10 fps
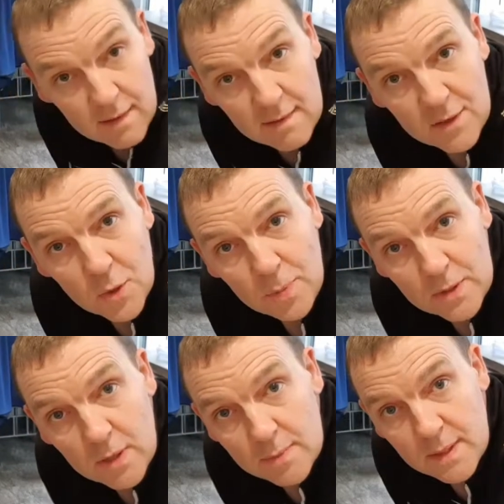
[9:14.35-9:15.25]
a couple
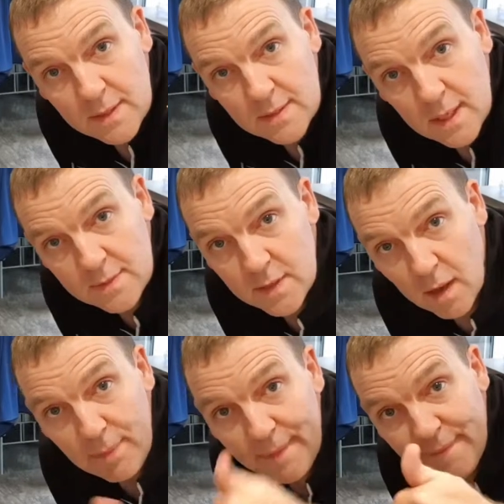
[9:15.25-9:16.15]
of drops on the
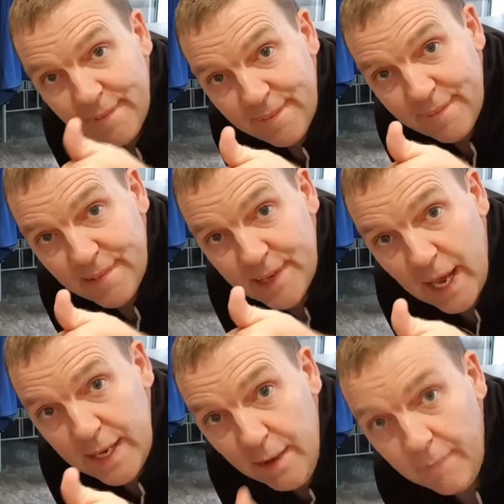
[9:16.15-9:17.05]
stovetop.
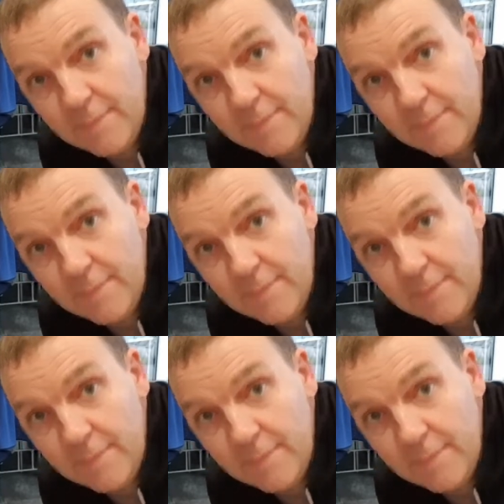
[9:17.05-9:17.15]
Yay!